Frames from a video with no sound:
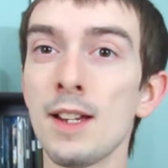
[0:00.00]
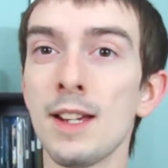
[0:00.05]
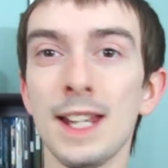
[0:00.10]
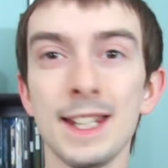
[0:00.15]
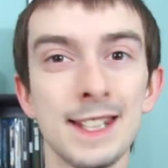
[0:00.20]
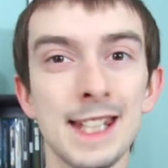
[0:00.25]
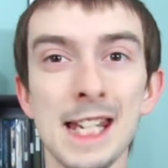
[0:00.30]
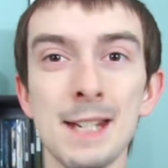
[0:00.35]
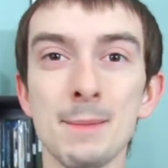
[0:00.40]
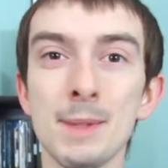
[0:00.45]

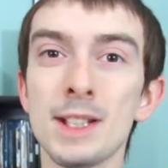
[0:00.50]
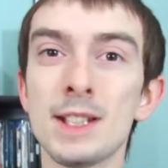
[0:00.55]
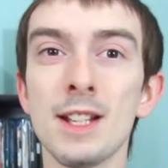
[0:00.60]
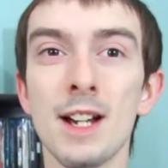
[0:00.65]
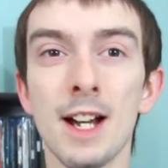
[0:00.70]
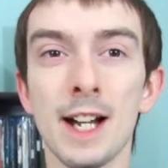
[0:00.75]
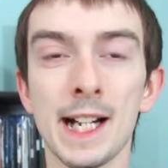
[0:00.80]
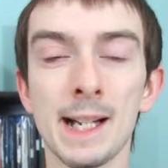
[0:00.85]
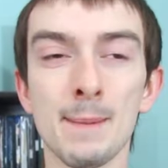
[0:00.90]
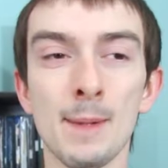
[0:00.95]
and today I'm going to be
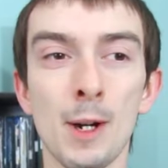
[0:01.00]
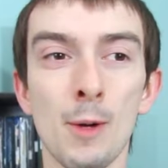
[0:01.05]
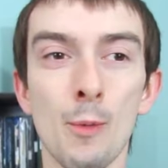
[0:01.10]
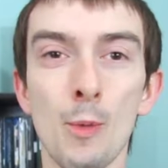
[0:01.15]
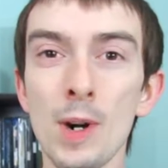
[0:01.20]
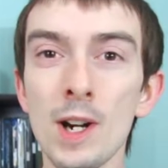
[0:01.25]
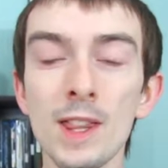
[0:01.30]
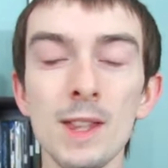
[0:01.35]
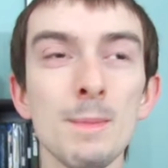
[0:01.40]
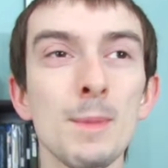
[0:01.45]
talking
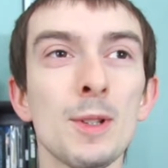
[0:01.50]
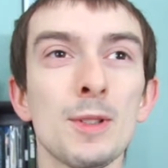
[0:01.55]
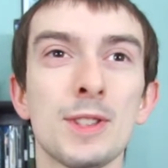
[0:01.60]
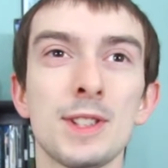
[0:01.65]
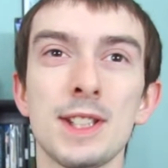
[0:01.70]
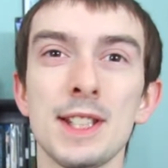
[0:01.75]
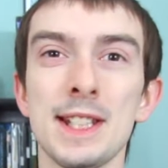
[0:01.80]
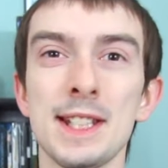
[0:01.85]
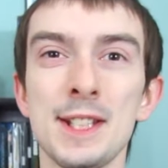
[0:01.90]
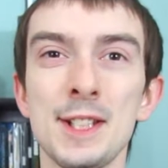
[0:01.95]
about one of the
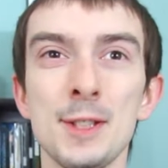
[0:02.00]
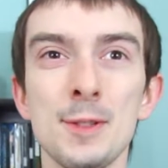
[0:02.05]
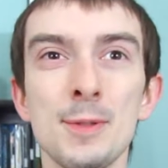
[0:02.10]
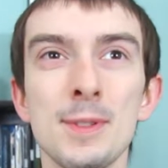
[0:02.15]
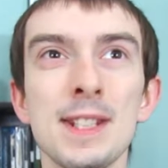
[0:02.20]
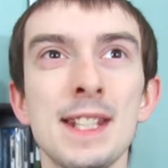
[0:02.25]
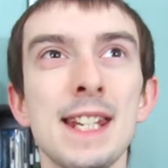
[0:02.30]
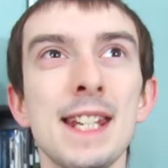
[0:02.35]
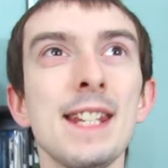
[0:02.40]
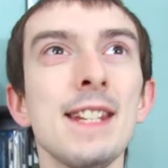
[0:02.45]
most
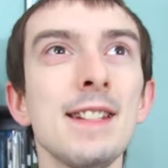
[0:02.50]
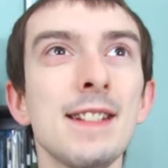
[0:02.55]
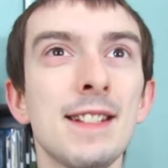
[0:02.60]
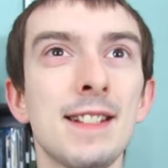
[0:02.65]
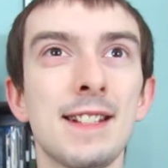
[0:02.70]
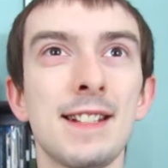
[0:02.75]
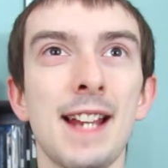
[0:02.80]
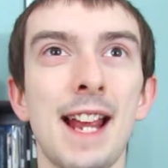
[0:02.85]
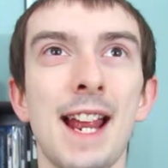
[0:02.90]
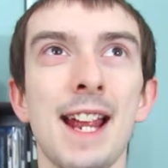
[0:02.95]

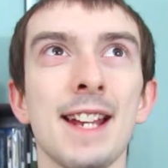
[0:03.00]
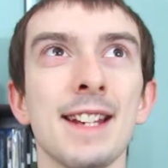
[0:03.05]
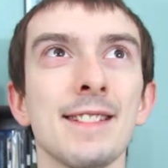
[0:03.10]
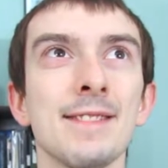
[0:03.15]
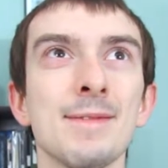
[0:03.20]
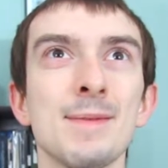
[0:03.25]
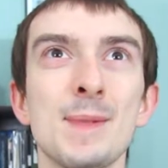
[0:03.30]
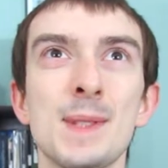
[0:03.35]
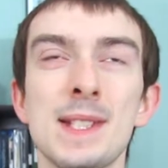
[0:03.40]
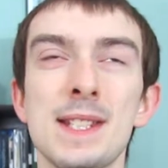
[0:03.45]
unique
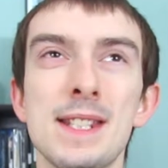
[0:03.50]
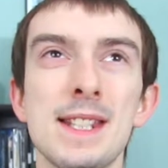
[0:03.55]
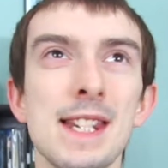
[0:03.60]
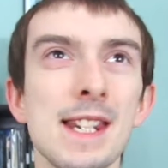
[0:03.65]
and